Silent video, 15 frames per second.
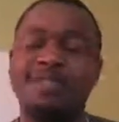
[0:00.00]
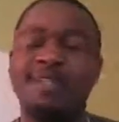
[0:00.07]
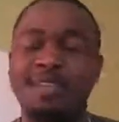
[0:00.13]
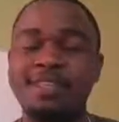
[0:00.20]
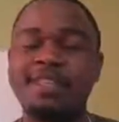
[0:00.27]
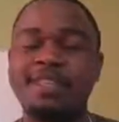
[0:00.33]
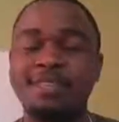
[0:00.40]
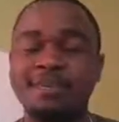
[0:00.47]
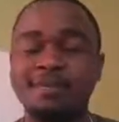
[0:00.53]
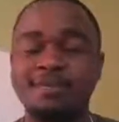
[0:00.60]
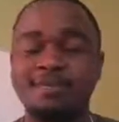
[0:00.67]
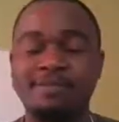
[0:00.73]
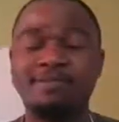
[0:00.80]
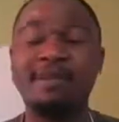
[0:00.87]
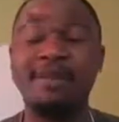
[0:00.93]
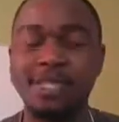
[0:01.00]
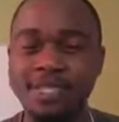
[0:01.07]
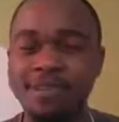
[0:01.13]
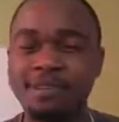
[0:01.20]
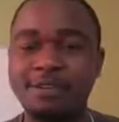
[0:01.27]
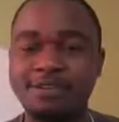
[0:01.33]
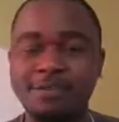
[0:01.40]
in the
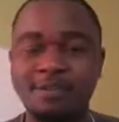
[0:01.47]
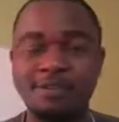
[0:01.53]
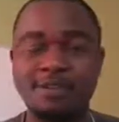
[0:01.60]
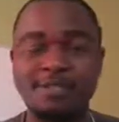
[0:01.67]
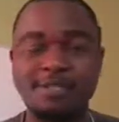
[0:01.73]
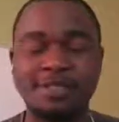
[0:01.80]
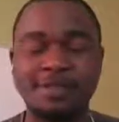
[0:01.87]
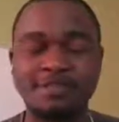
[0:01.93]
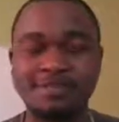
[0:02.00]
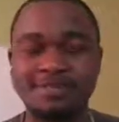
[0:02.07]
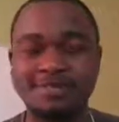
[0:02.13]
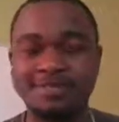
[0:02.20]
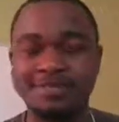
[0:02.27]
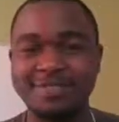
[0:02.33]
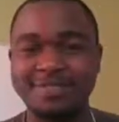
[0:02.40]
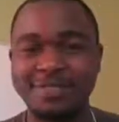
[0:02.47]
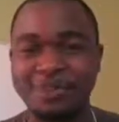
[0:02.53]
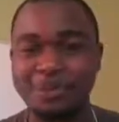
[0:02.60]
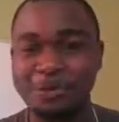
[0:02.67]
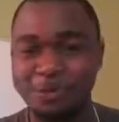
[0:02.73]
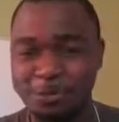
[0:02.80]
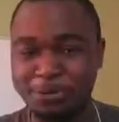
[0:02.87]
medical field?
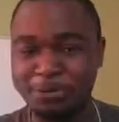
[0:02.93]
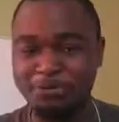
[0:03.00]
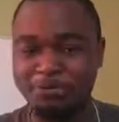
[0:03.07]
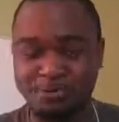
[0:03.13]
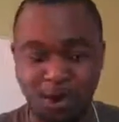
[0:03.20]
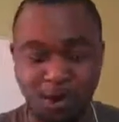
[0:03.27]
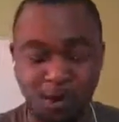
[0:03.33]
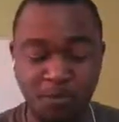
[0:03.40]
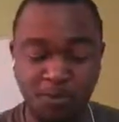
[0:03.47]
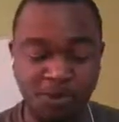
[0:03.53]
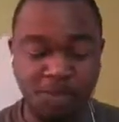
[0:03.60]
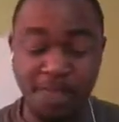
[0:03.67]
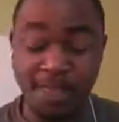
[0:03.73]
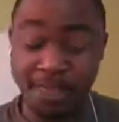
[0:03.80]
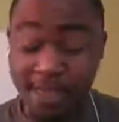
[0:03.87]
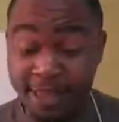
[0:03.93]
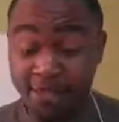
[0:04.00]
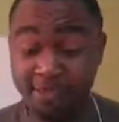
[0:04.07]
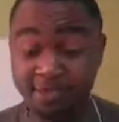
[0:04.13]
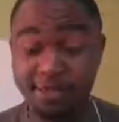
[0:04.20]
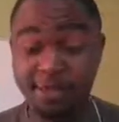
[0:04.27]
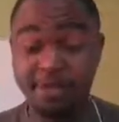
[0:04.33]
So hopefully by the end
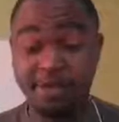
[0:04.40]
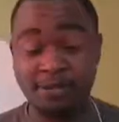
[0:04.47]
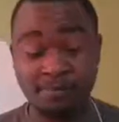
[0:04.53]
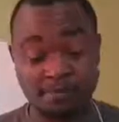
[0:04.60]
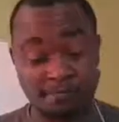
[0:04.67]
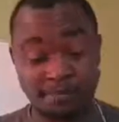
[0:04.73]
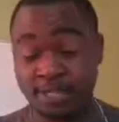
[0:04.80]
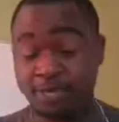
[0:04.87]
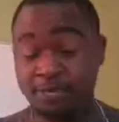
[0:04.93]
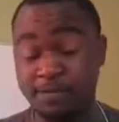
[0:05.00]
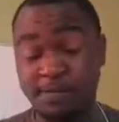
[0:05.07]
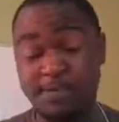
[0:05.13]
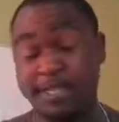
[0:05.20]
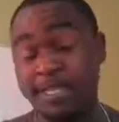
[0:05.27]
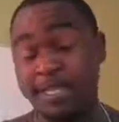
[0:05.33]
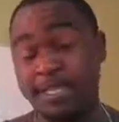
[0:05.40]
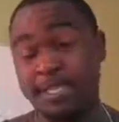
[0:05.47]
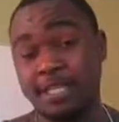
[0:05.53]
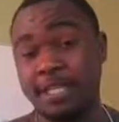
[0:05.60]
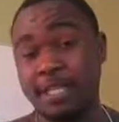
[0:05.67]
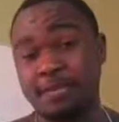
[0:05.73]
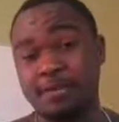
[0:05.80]
of this
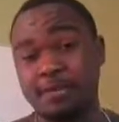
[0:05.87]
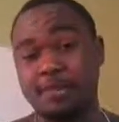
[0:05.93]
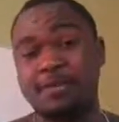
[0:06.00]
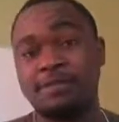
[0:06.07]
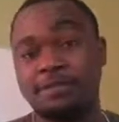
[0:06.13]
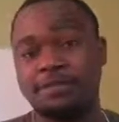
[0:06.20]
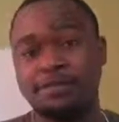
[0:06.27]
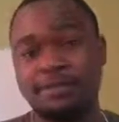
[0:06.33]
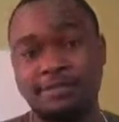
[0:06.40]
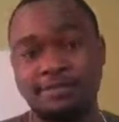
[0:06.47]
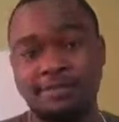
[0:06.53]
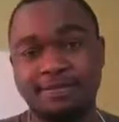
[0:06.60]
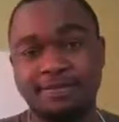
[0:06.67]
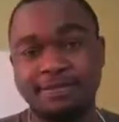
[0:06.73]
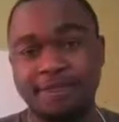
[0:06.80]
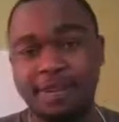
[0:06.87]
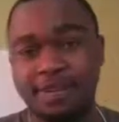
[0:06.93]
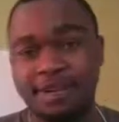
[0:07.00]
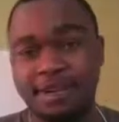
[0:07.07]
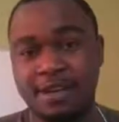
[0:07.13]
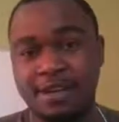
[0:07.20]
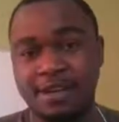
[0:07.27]
presentation, I will have
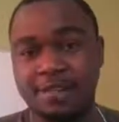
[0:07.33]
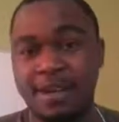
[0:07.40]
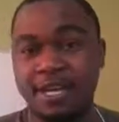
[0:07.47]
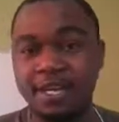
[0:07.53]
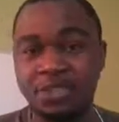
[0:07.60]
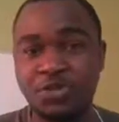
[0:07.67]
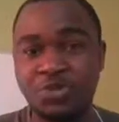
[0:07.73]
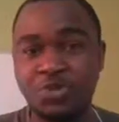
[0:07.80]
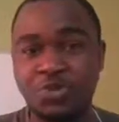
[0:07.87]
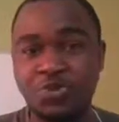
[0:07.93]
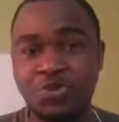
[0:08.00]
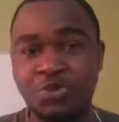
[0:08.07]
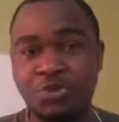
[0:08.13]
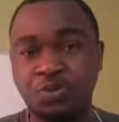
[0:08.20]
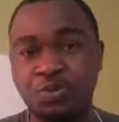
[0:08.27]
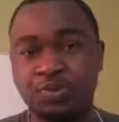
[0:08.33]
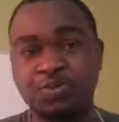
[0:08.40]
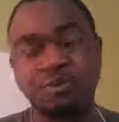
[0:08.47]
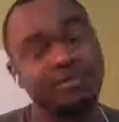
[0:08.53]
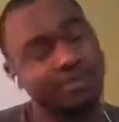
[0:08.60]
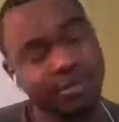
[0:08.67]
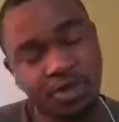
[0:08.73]
managed to
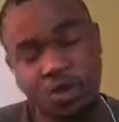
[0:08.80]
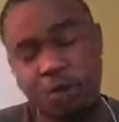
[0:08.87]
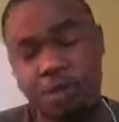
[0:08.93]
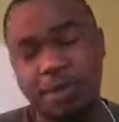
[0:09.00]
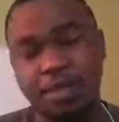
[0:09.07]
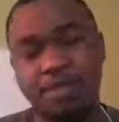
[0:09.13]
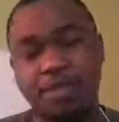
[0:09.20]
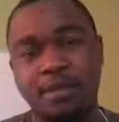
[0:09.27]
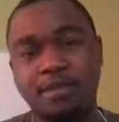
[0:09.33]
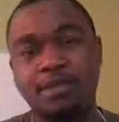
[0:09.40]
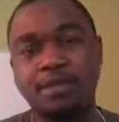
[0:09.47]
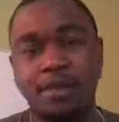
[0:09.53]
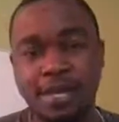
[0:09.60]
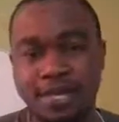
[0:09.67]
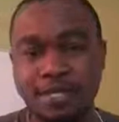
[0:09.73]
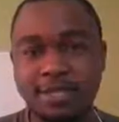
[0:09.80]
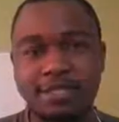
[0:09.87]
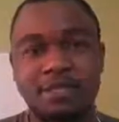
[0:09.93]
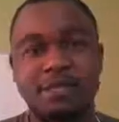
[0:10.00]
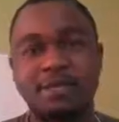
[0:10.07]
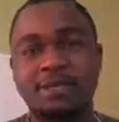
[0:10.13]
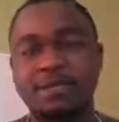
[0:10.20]
open your
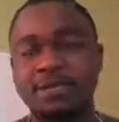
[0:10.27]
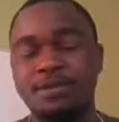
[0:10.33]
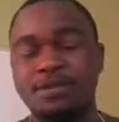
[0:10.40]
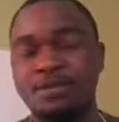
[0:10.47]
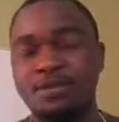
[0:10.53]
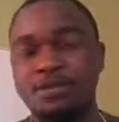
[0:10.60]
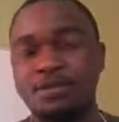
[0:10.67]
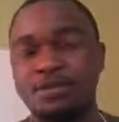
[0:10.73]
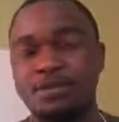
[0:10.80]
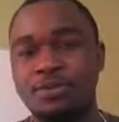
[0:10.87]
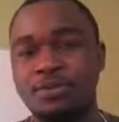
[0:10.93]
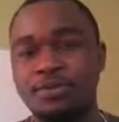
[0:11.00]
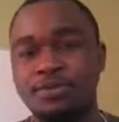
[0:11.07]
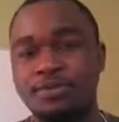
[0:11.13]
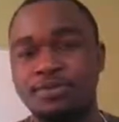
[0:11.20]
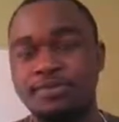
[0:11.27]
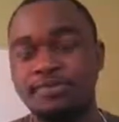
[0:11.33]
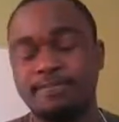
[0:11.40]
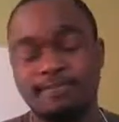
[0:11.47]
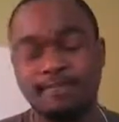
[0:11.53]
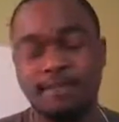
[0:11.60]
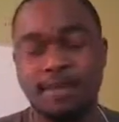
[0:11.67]
eyes to
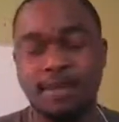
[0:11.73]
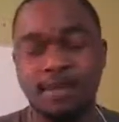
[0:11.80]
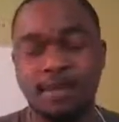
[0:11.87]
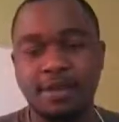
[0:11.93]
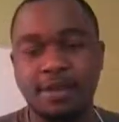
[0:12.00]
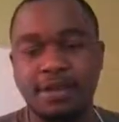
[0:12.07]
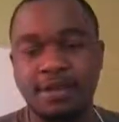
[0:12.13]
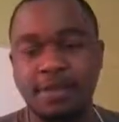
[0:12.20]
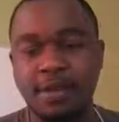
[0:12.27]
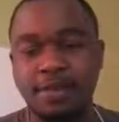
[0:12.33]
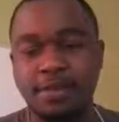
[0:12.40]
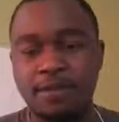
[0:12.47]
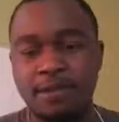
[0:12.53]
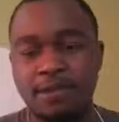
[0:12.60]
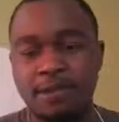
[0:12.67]
maybe